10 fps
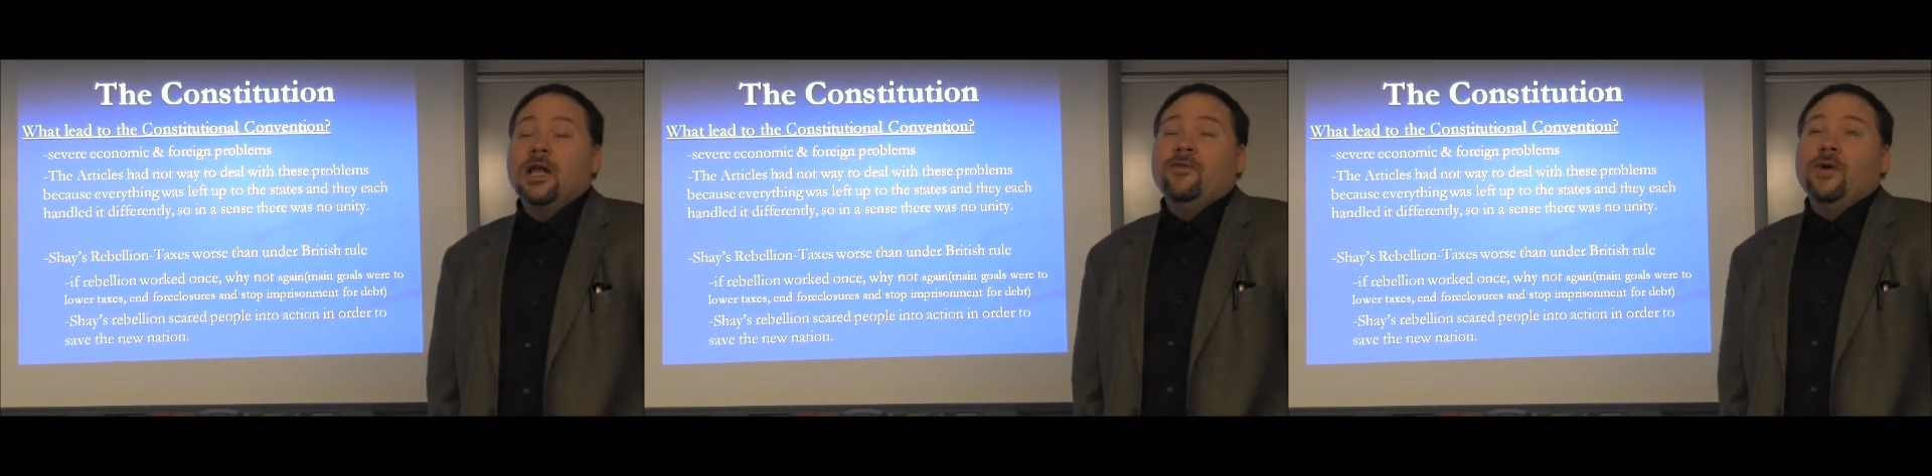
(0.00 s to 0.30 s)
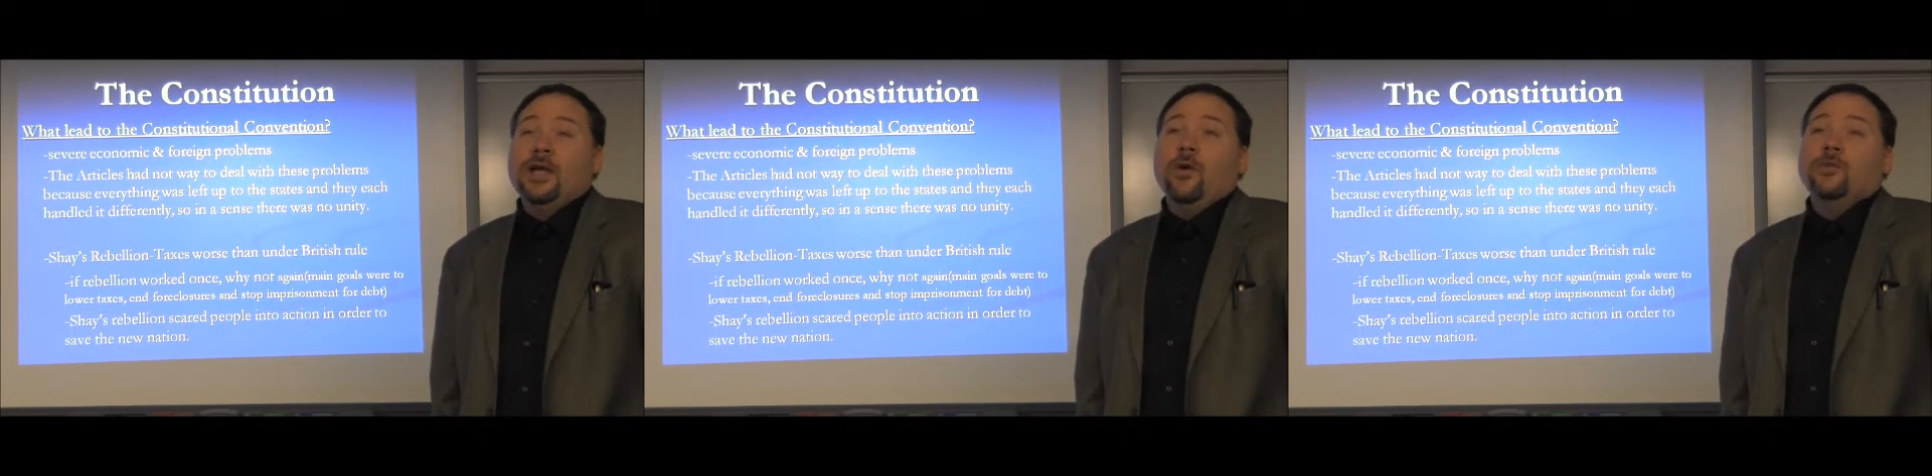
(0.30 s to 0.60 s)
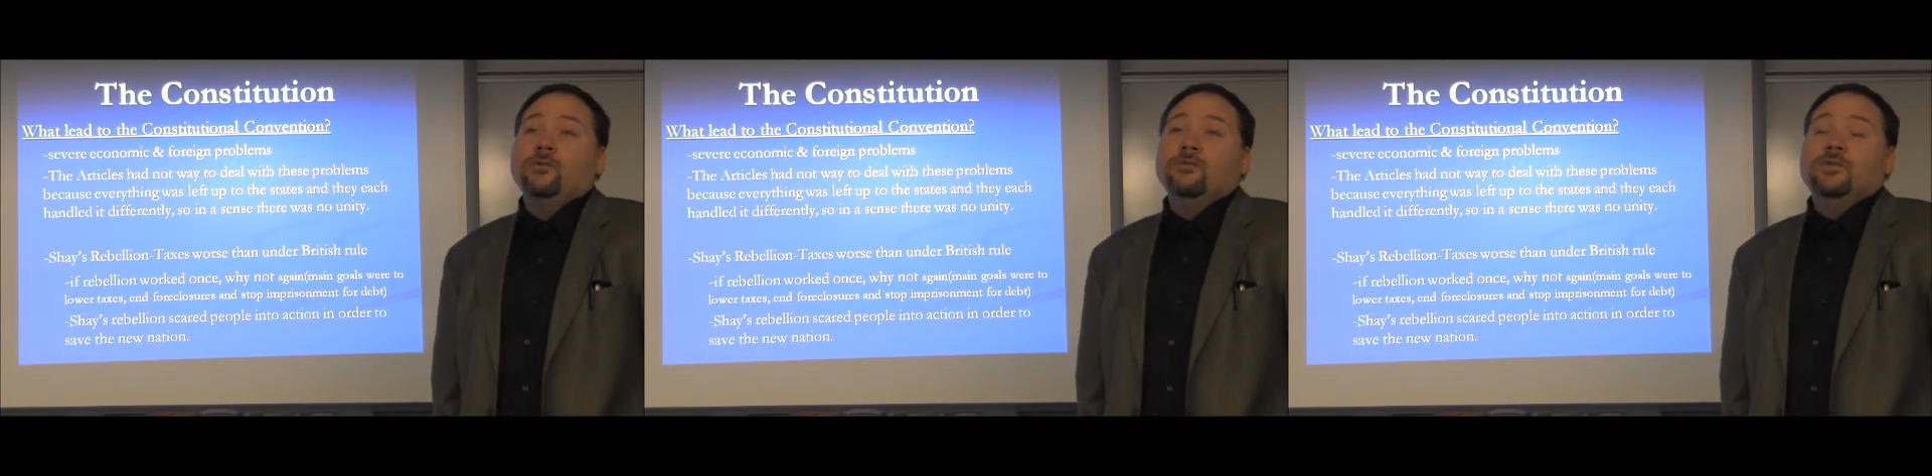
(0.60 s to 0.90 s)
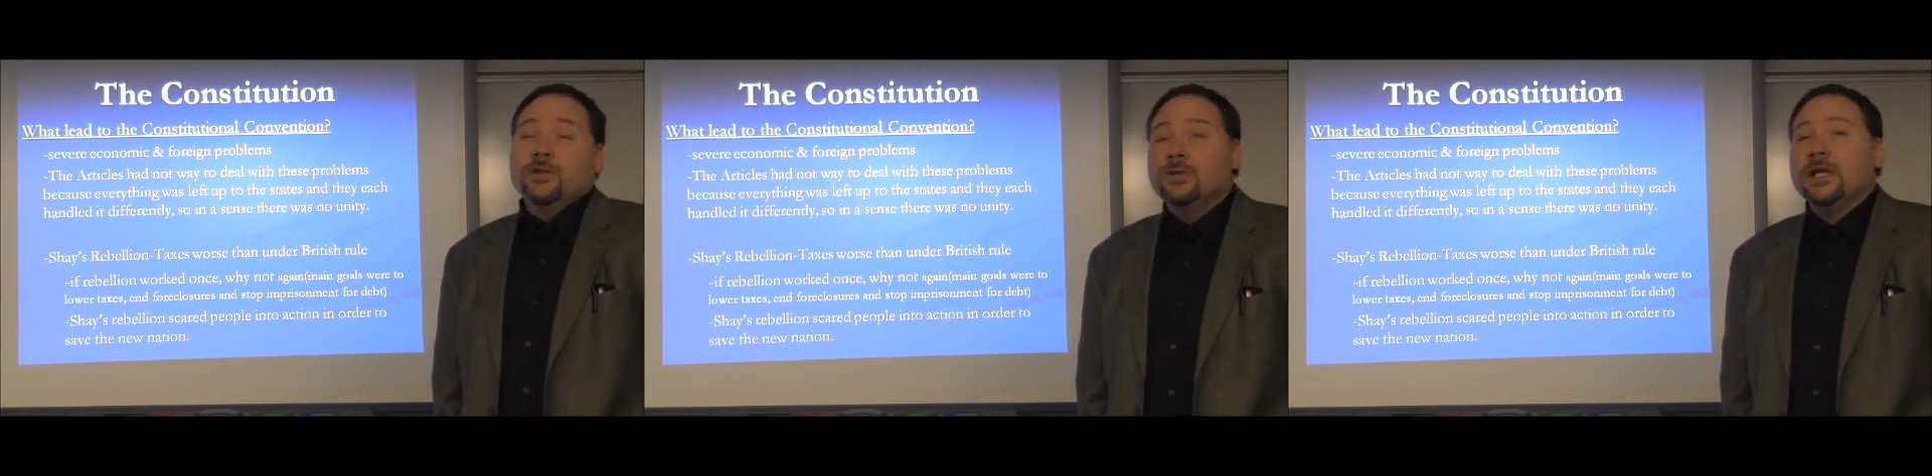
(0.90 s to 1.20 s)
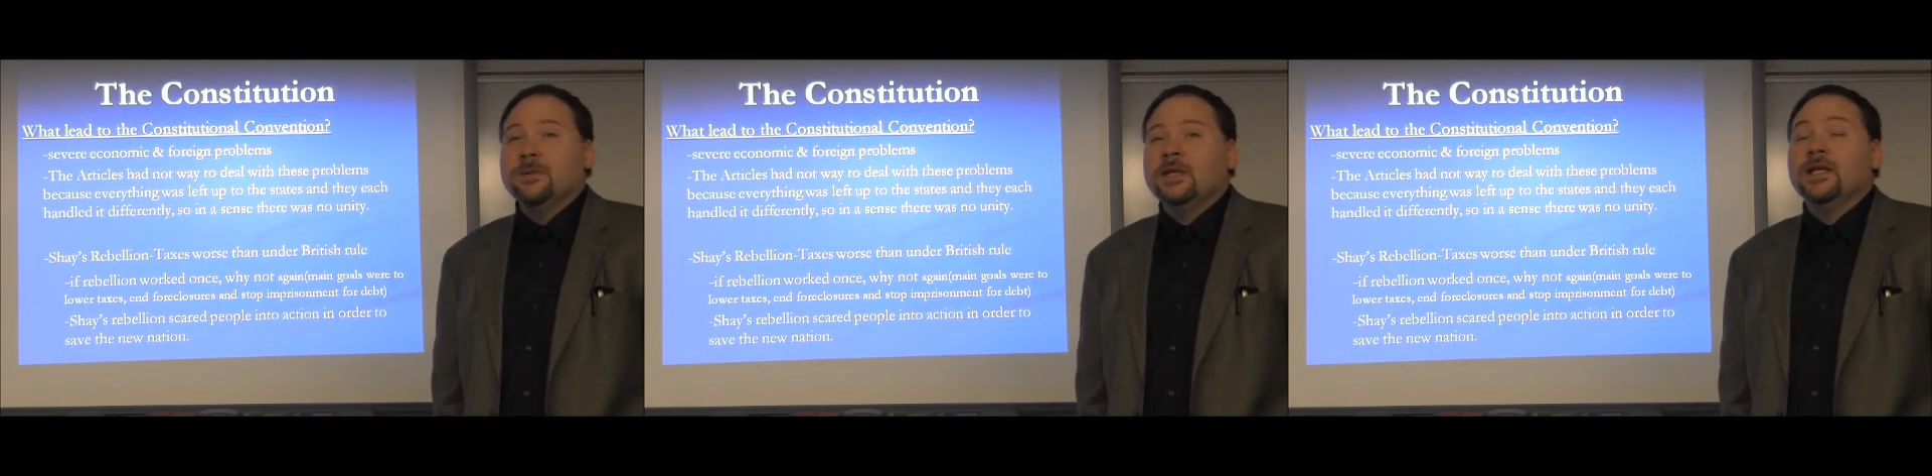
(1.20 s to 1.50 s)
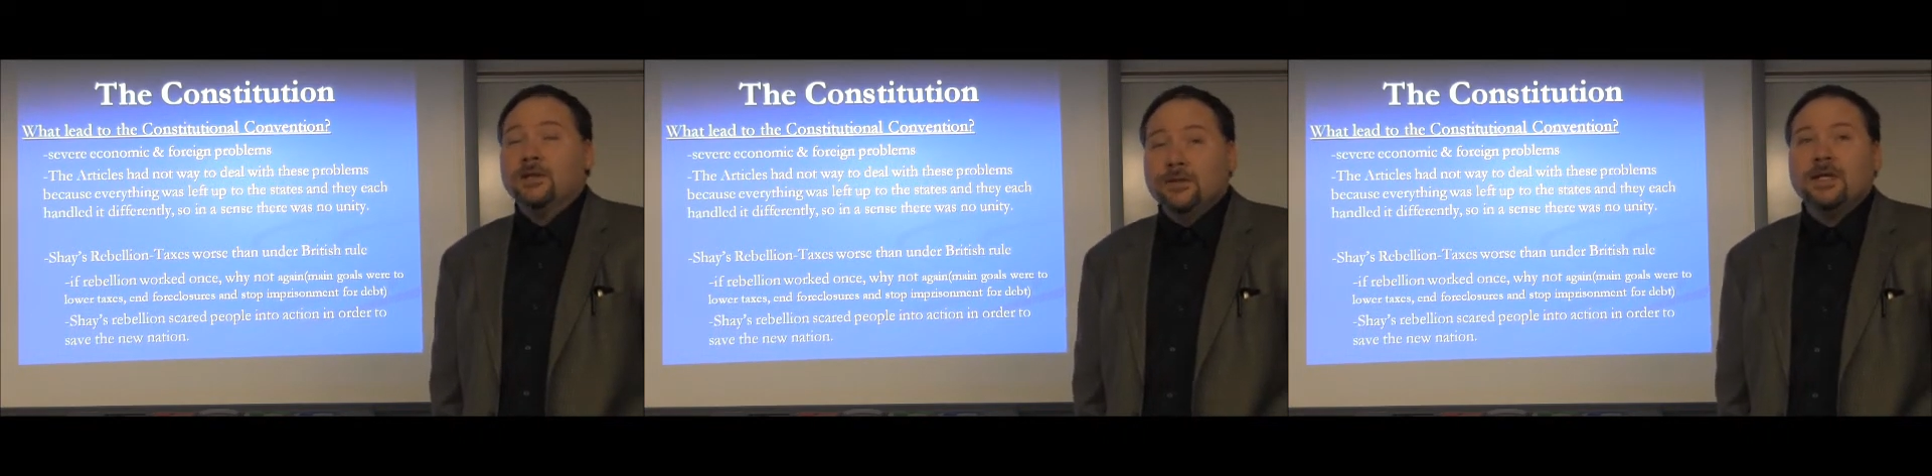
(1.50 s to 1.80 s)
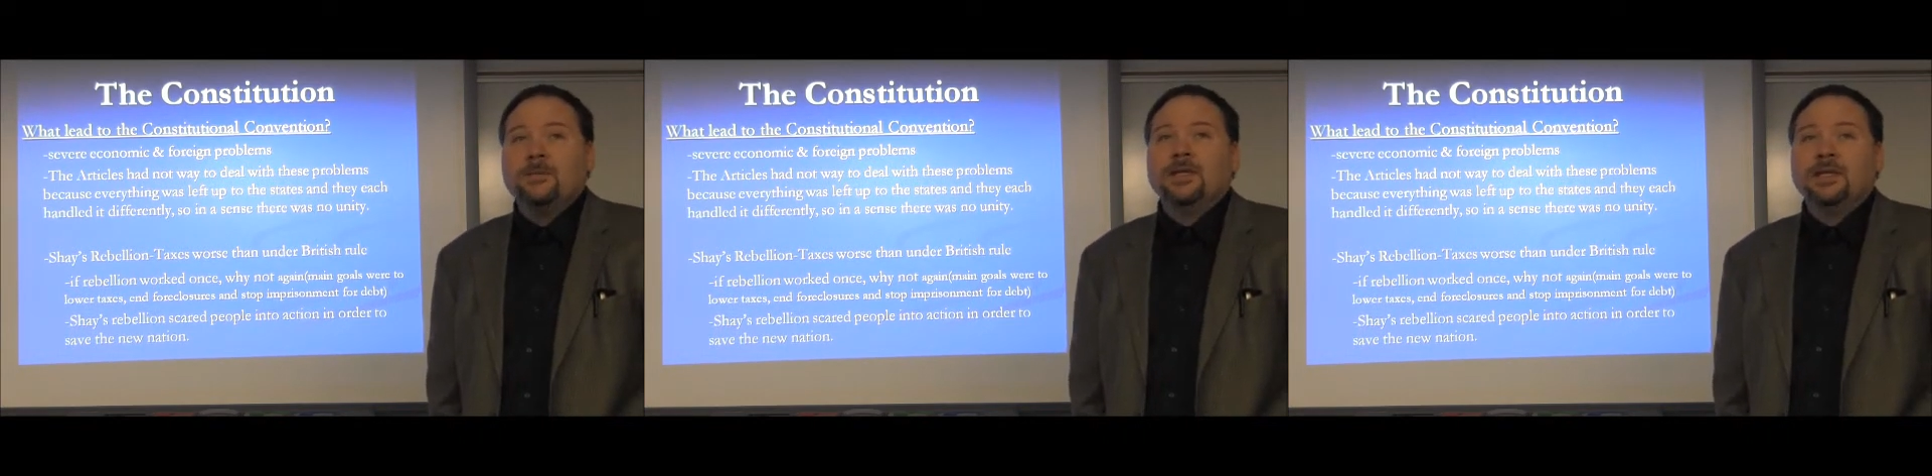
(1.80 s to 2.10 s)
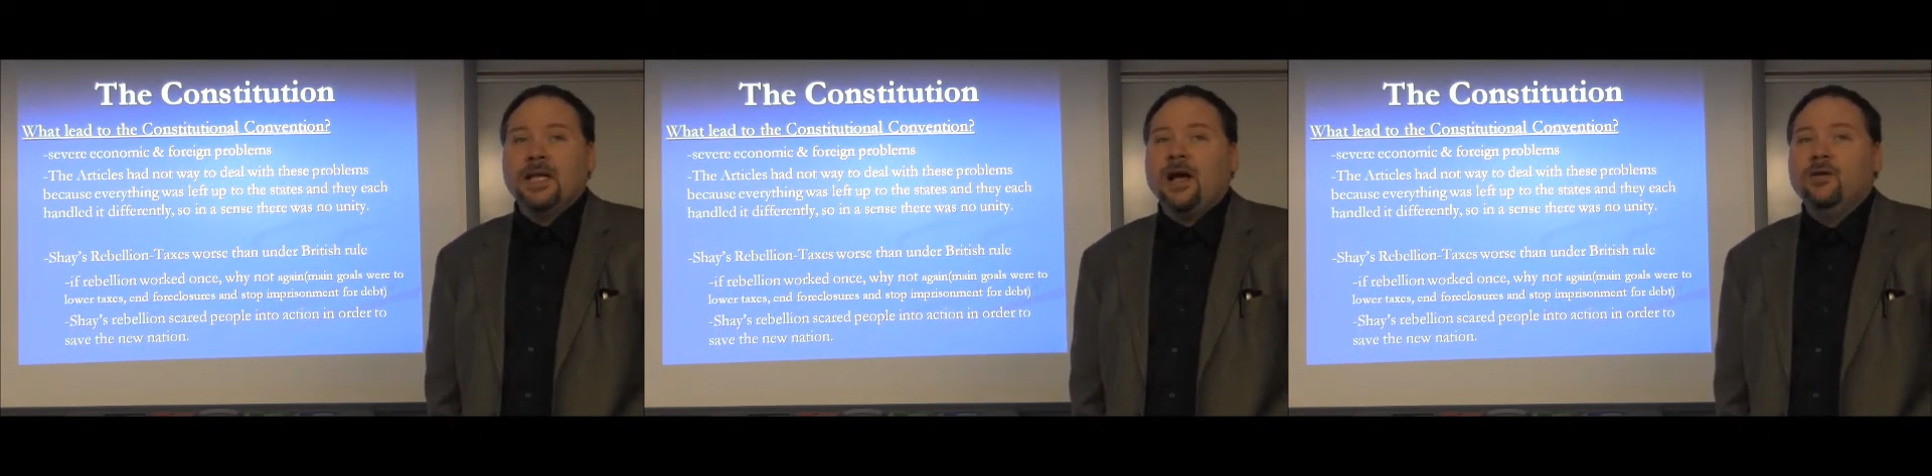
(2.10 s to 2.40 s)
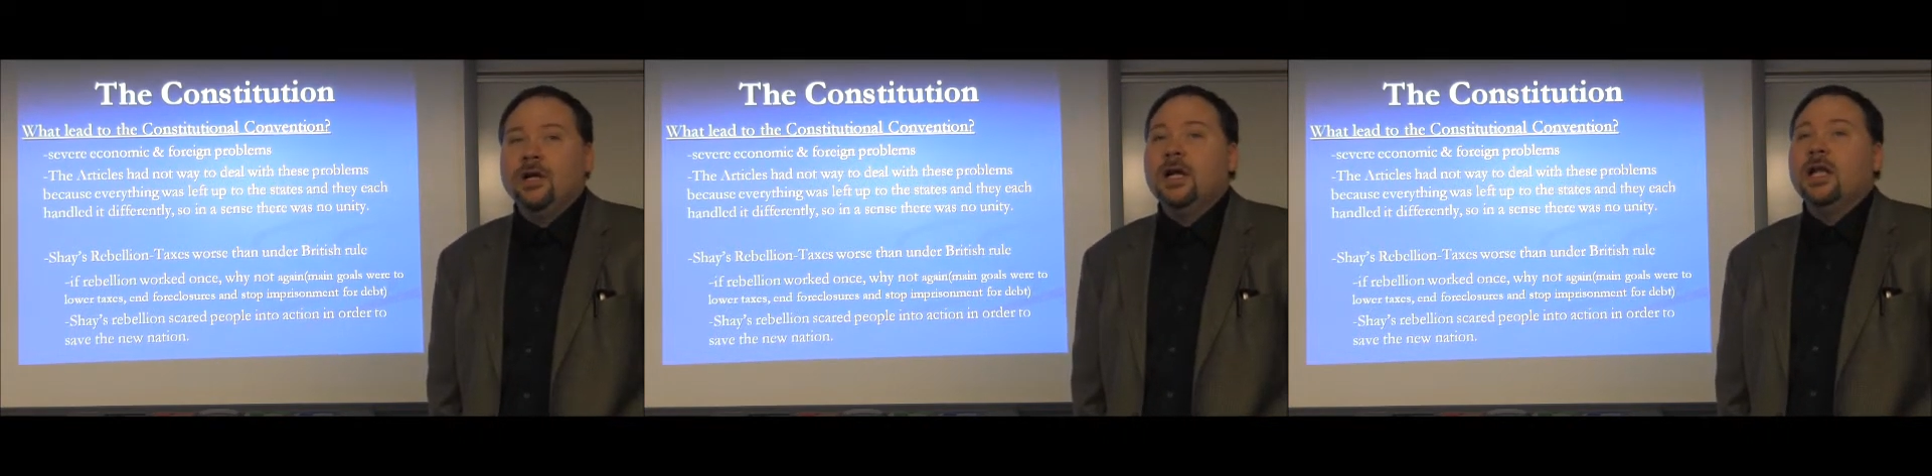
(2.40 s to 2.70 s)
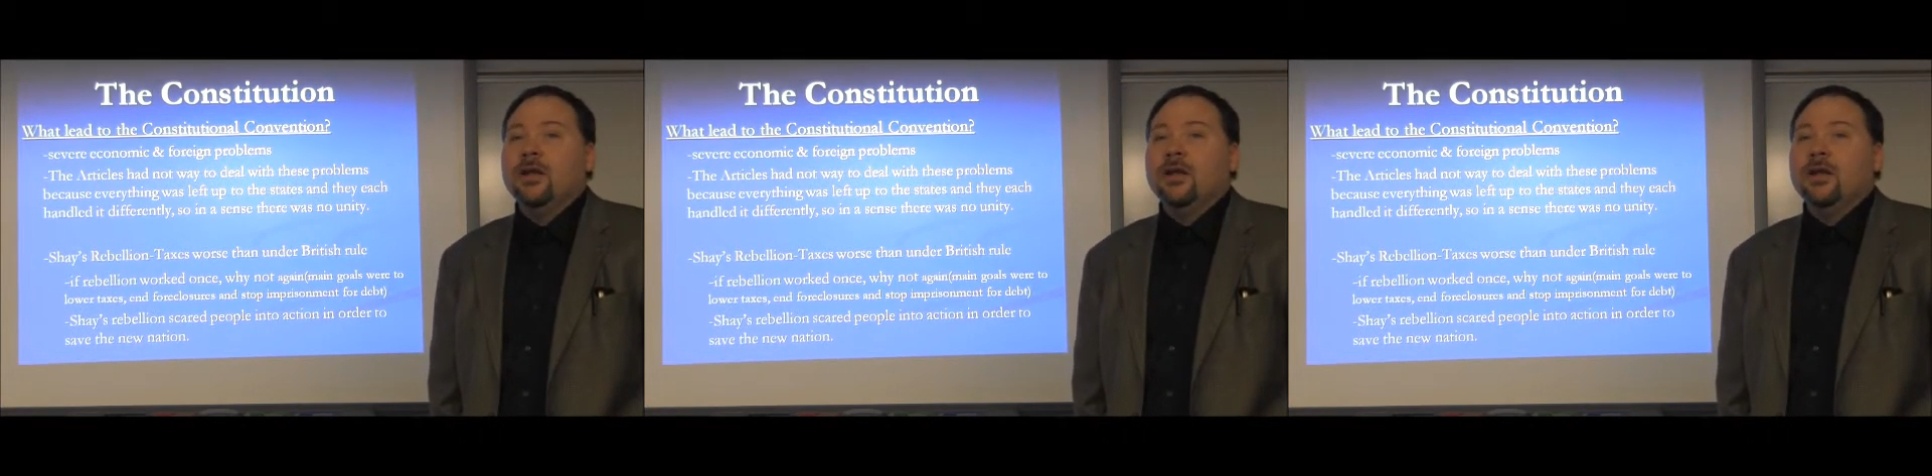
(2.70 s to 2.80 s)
if we don't do something and do something now,